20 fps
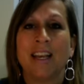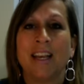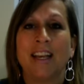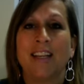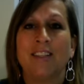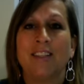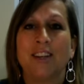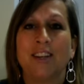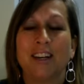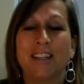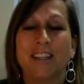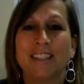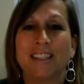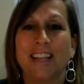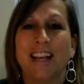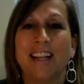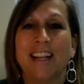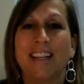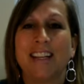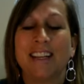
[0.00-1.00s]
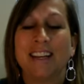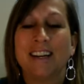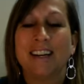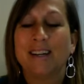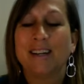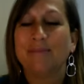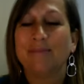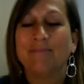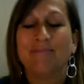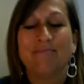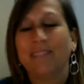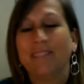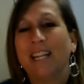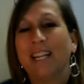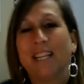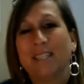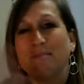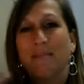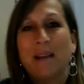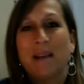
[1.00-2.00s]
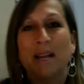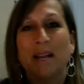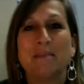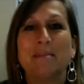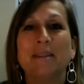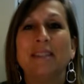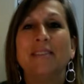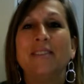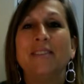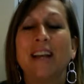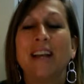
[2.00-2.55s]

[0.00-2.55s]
and Chuck said, um, it doesn't matter, but